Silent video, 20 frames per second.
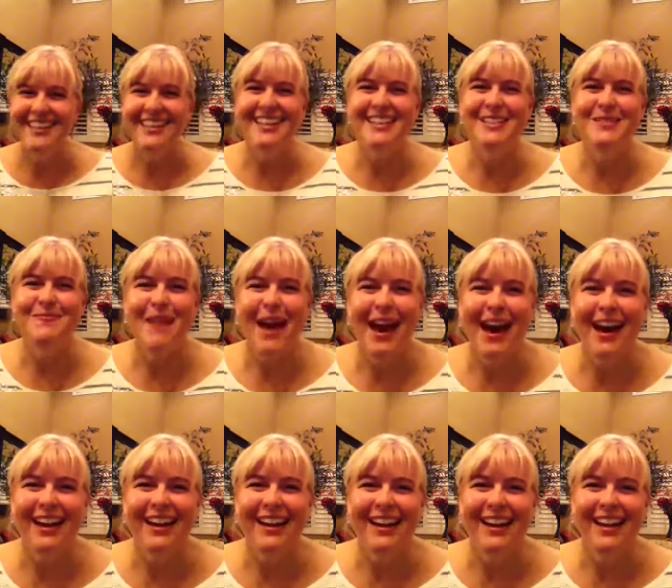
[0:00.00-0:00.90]
it's
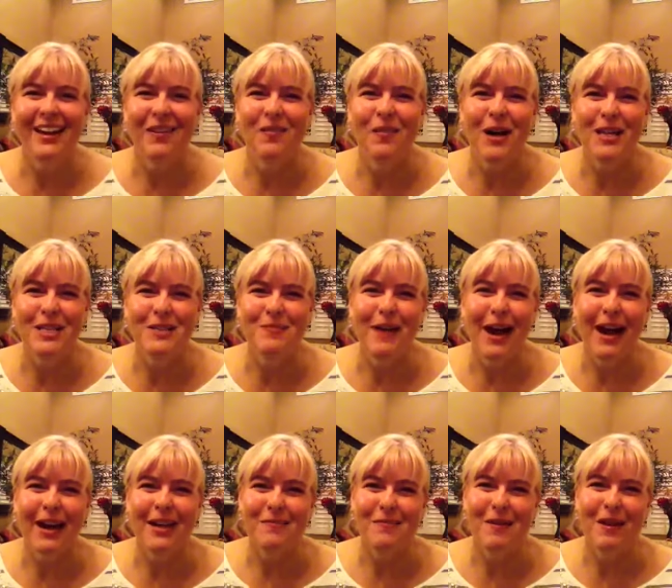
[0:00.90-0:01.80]
Patty. Watch
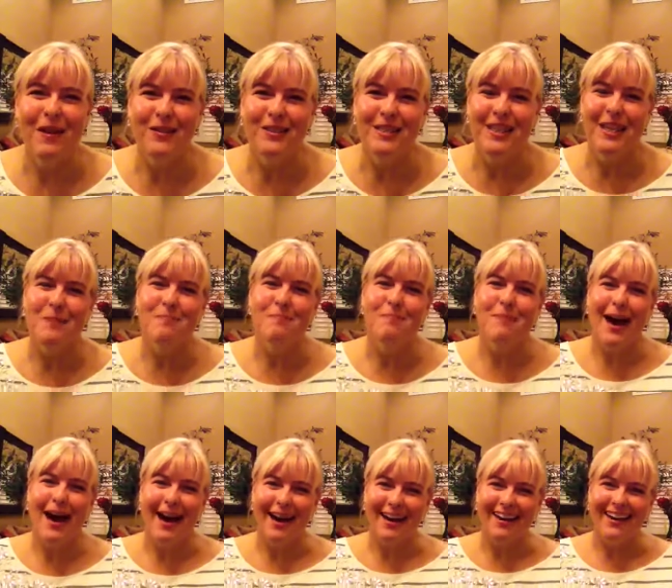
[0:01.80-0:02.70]
Patty melt, and I'm
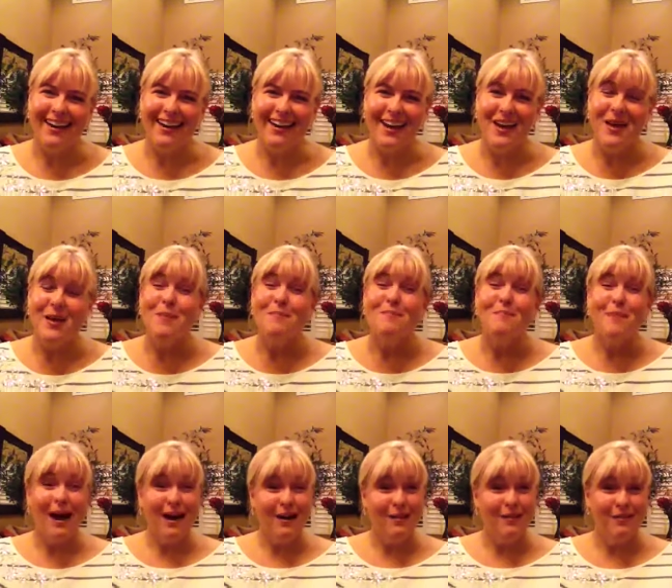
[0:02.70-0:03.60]
back,
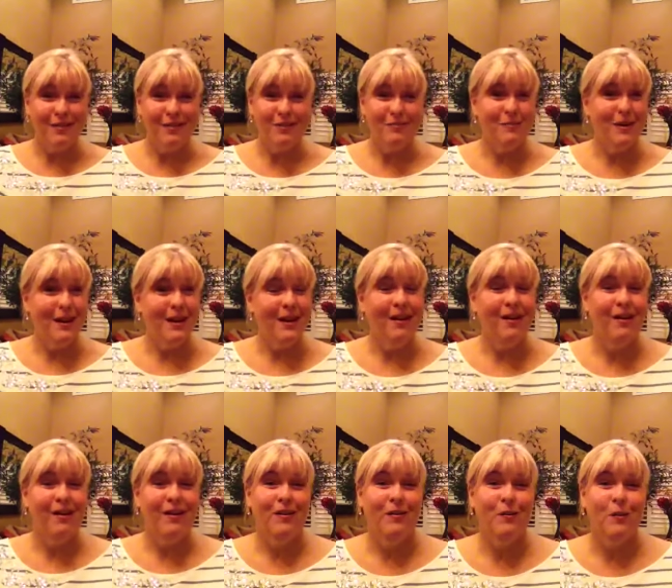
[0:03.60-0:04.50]
back from my
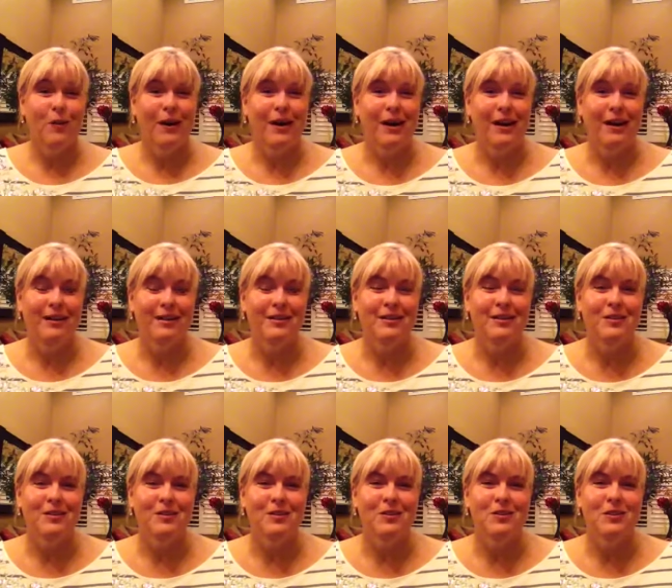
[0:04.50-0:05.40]
RNY
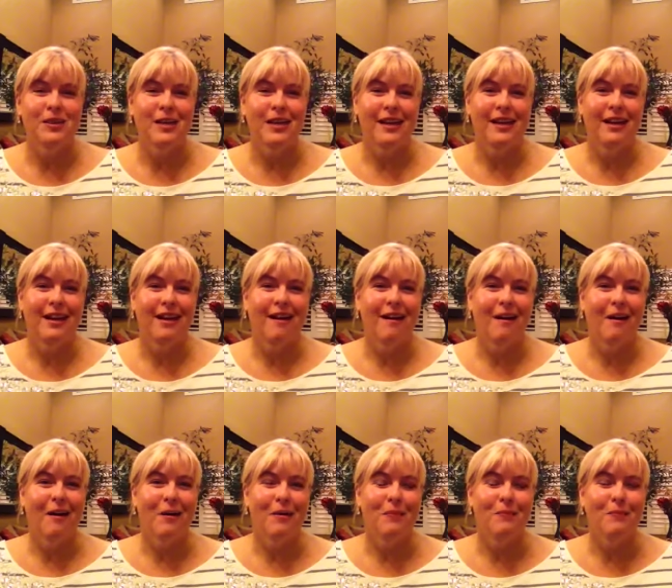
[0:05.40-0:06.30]
surgery.
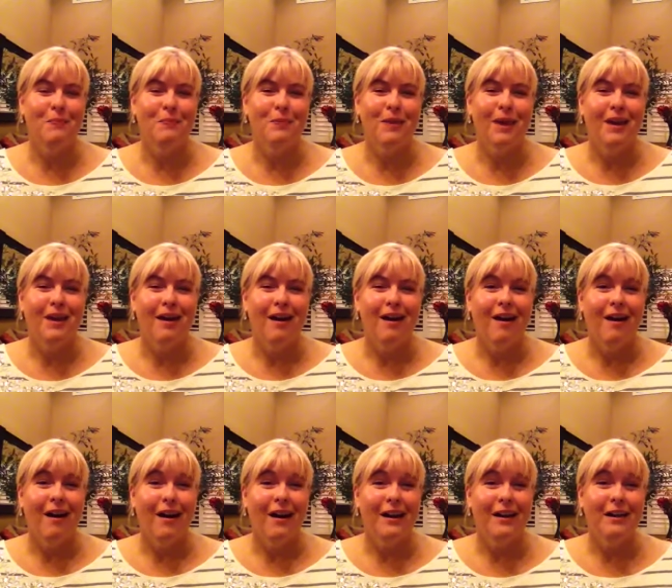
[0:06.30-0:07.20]
Um,
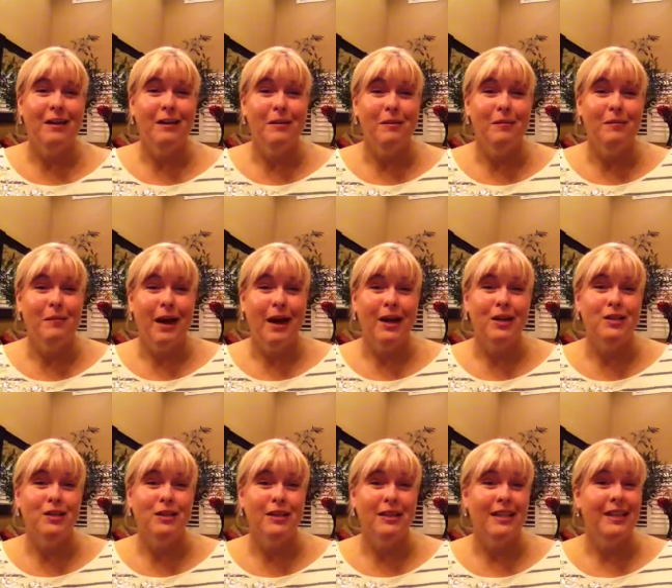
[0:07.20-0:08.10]
I am
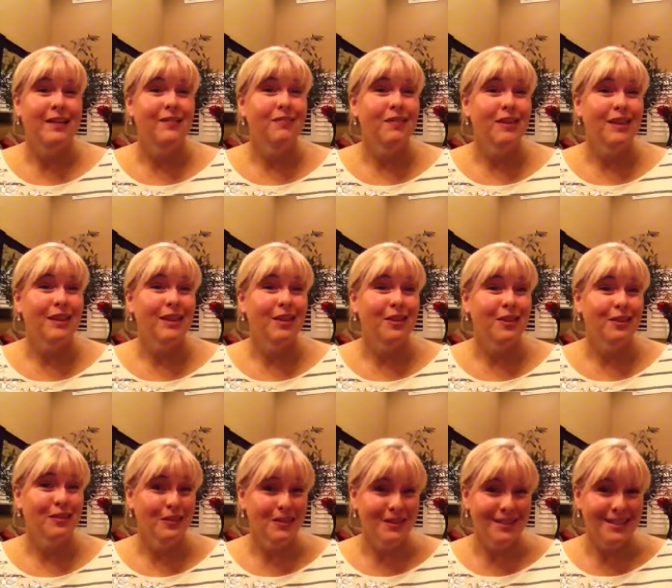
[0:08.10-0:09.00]
actually evening
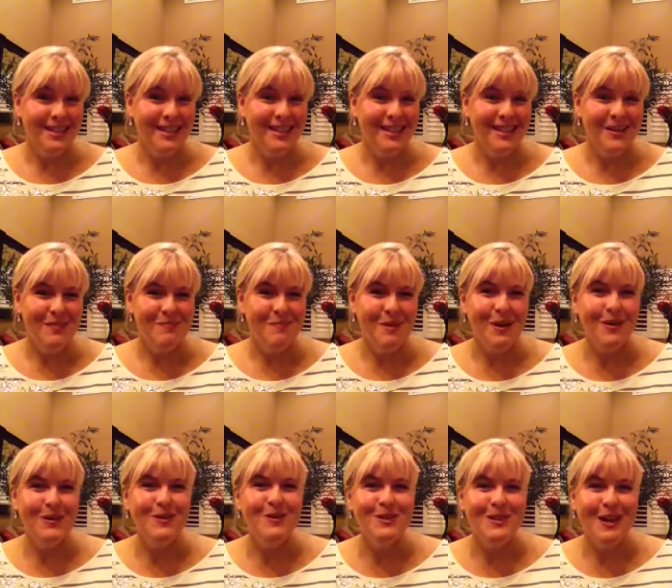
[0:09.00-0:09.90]
13
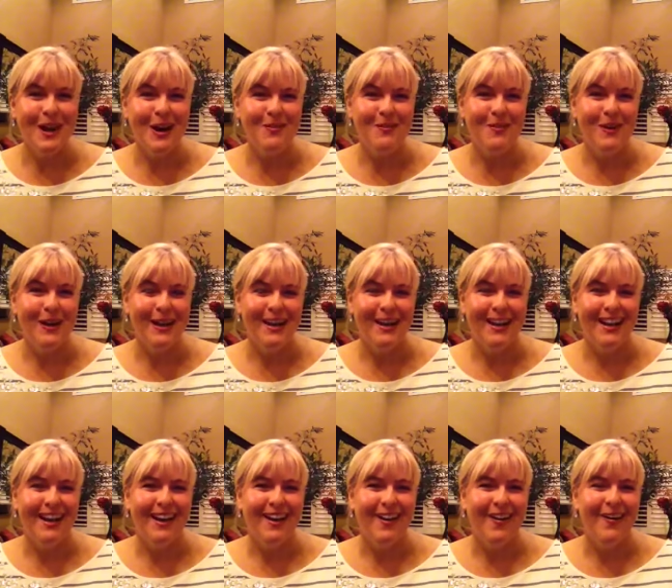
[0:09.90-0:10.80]
post-op right
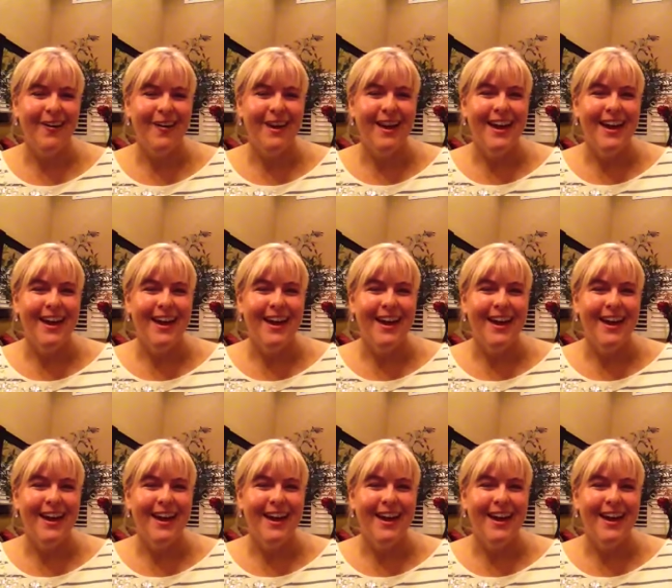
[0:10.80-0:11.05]
now,